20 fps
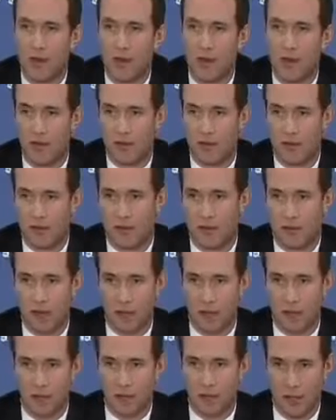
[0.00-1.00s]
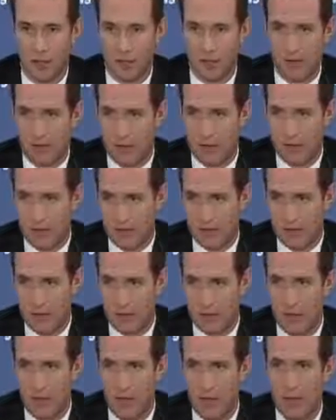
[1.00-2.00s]
We have a cell on trial at the moment in
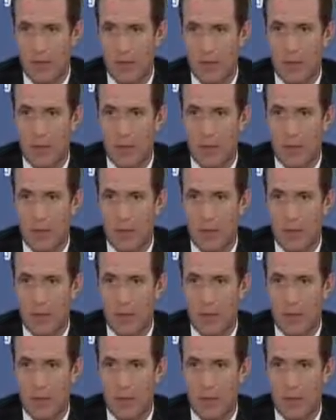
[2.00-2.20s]
London